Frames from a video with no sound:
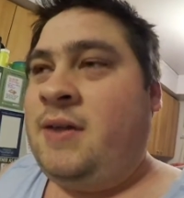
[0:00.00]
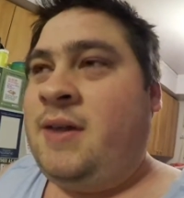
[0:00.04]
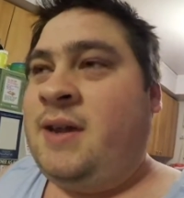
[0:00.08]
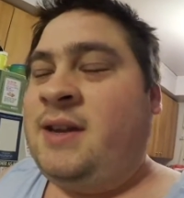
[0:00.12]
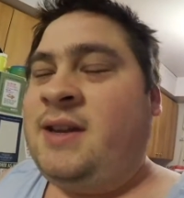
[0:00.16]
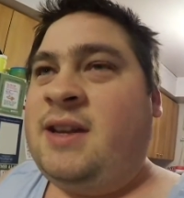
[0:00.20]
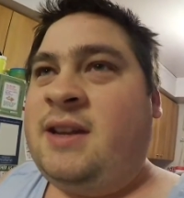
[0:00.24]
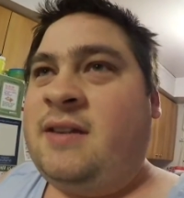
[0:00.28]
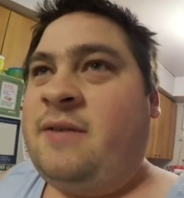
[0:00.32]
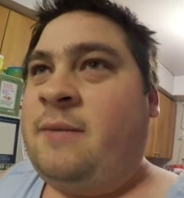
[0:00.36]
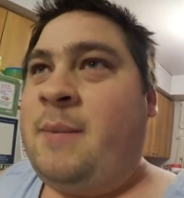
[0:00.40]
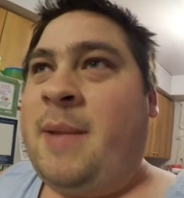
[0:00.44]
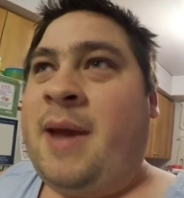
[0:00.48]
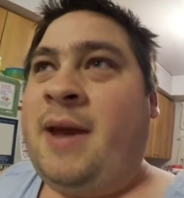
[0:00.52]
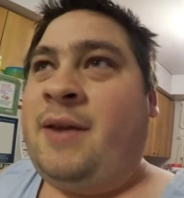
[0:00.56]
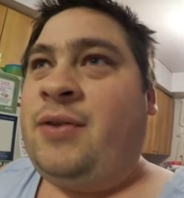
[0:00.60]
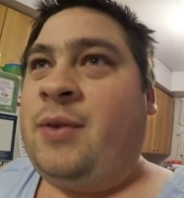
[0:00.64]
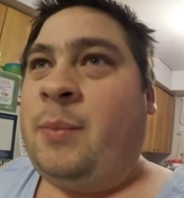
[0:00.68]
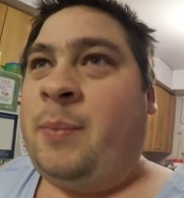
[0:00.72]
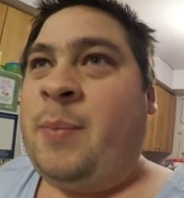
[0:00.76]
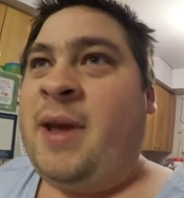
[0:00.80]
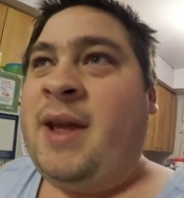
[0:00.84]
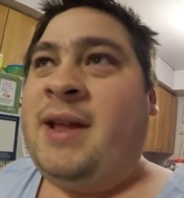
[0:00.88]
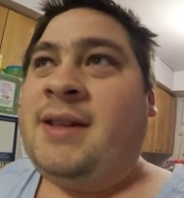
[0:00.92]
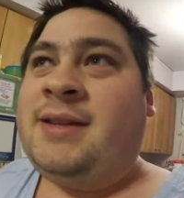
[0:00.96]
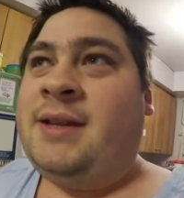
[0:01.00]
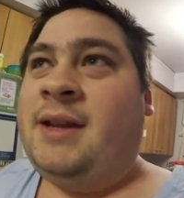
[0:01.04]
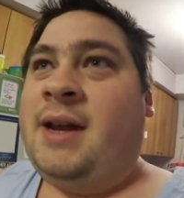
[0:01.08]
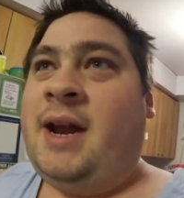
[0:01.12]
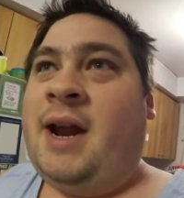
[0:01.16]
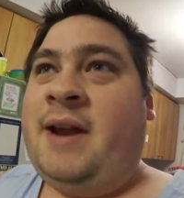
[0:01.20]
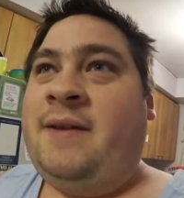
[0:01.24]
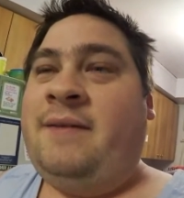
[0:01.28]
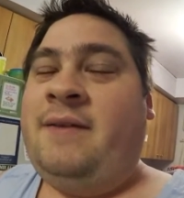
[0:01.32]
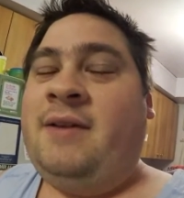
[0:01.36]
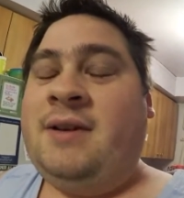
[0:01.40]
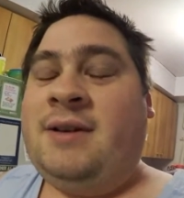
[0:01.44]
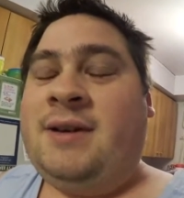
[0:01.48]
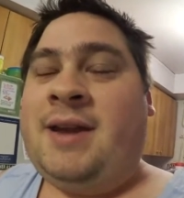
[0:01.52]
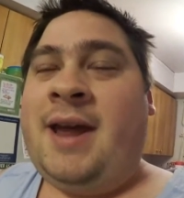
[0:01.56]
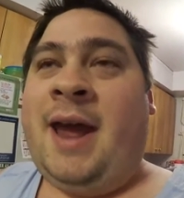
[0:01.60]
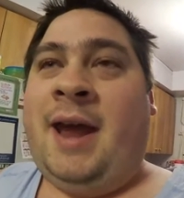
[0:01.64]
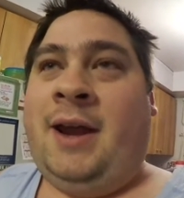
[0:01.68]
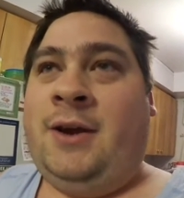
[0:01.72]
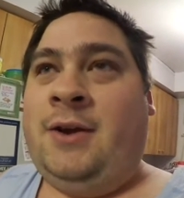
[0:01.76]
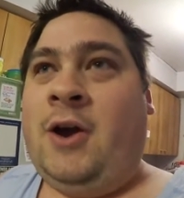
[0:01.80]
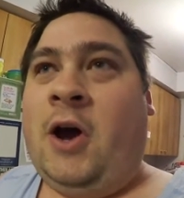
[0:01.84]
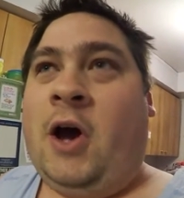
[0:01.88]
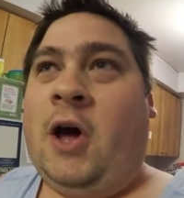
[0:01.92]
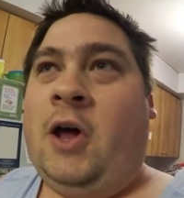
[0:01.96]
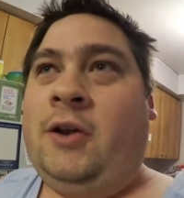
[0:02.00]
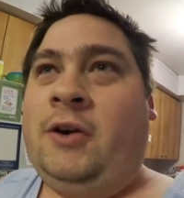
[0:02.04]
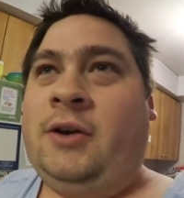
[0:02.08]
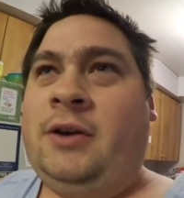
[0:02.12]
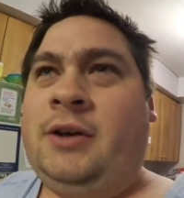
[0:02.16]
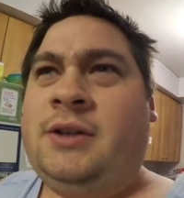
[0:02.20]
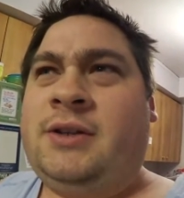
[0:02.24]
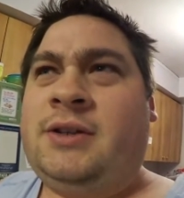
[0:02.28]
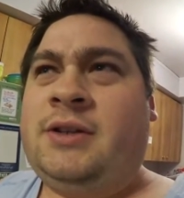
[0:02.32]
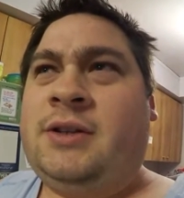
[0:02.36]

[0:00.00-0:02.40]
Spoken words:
That doesn't make the pizza not even $10.